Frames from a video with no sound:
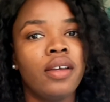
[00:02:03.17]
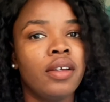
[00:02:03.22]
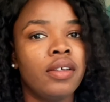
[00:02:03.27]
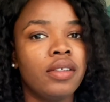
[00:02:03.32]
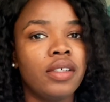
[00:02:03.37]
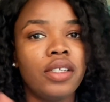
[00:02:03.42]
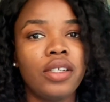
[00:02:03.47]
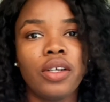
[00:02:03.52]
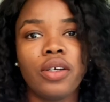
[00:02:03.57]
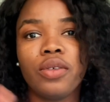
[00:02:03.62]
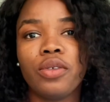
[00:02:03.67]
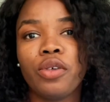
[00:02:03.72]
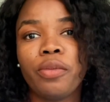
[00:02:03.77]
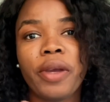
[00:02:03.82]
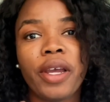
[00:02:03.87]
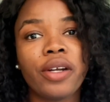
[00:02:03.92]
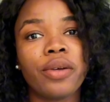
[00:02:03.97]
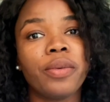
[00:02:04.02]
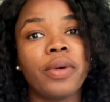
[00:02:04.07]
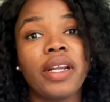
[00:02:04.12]
no
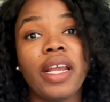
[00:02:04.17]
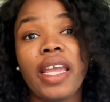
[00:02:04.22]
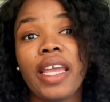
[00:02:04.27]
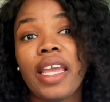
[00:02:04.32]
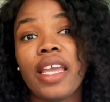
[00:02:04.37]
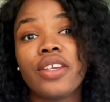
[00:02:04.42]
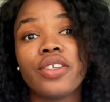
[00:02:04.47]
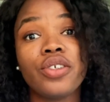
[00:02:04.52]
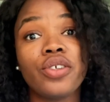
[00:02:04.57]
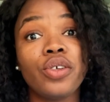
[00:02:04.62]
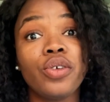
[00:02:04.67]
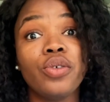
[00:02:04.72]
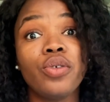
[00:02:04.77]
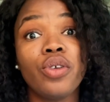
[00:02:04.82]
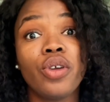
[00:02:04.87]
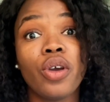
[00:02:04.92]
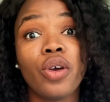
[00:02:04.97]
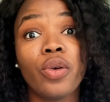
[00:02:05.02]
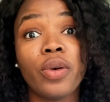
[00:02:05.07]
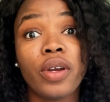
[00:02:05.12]
matter what age, an
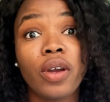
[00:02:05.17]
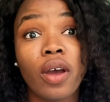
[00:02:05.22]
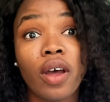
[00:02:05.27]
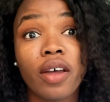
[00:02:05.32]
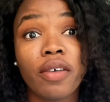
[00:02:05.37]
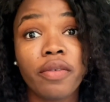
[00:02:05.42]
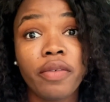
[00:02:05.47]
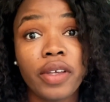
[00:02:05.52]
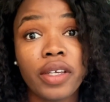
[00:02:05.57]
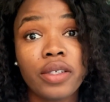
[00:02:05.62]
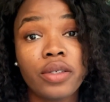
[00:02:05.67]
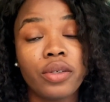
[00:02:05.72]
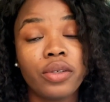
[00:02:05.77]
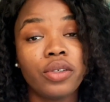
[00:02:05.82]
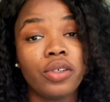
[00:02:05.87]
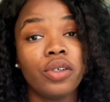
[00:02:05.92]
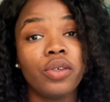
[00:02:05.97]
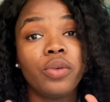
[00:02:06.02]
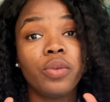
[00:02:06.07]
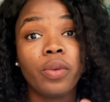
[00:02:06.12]
office, or do
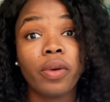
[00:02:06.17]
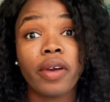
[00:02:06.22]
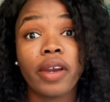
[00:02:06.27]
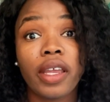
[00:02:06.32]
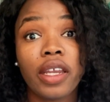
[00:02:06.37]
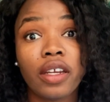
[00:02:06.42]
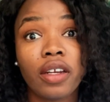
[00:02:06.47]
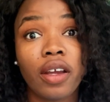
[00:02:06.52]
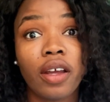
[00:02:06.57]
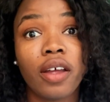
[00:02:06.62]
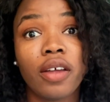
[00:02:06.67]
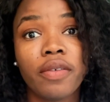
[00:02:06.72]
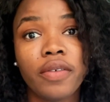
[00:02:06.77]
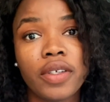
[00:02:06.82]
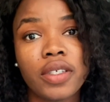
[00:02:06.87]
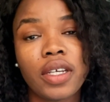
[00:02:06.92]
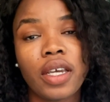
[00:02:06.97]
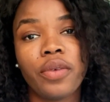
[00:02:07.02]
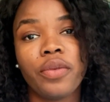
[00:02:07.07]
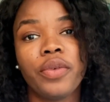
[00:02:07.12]
you work in an
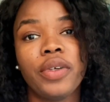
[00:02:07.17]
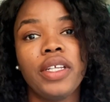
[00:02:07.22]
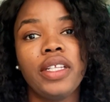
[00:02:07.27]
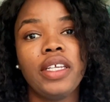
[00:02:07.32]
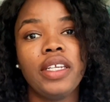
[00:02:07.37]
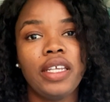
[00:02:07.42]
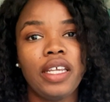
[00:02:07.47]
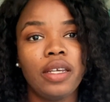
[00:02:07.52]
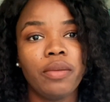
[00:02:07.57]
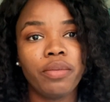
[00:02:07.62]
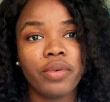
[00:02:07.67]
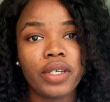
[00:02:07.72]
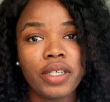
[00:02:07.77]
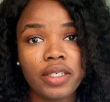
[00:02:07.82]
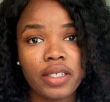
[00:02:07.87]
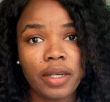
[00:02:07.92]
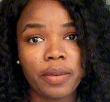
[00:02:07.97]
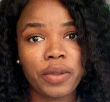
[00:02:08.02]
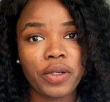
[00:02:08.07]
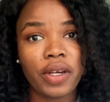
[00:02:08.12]
office? I really need
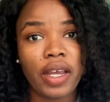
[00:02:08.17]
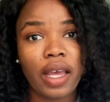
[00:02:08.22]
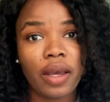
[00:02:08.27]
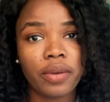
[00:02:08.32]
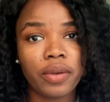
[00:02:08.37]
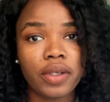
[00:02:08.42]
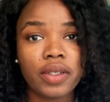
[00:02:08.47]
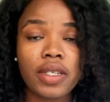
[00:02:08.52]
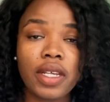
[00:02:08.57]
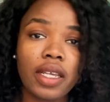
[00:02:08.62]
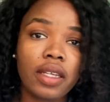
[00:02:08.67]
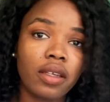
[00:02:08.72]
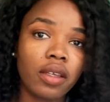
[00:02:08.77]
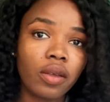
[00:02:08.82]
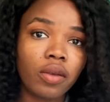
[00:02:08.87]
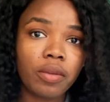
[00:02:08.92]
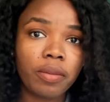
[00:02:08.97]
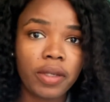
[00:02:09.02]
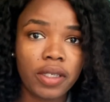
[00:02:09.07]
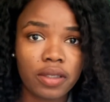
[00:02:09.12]
preceptor hours. And
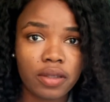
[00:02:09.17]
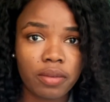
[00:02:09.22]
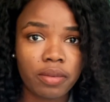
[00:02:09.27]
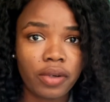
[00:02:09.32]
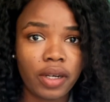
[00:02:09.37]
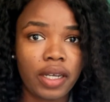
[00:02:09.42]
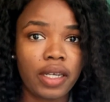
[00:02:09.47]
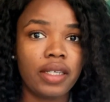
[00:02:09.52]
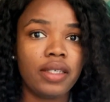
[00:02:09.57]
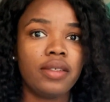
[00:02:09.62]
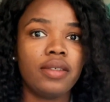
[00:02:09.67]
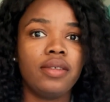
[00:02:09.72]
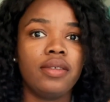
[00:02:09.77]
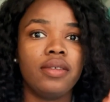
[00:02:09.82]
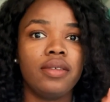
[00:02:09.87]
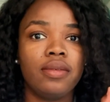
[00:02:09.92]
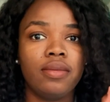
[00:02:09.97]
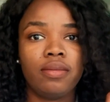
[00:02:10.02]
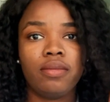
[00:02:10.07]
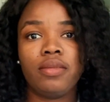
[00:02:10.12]
you'd be surprised.
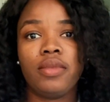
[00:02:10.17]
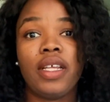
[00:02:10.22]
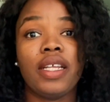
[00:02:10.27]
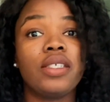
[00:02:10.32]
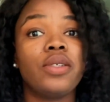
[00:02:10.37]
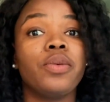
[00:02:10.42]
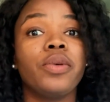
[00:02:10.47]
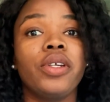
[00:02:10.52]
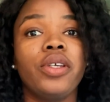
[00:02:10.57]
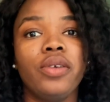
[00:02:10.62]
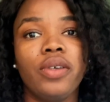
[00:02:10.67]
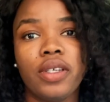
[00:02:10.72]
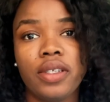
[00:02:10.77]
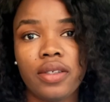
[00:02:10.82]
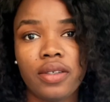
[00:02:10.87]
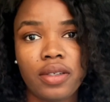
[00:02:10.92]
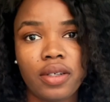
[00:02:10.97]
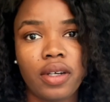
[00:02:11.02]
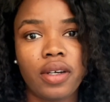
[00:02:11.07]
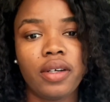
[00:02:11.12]
That's where you can
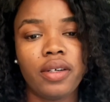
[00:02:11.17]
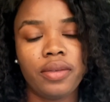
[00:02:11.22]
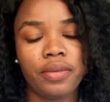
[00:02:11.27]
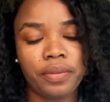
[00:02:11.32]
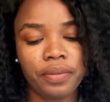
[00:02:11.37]
start.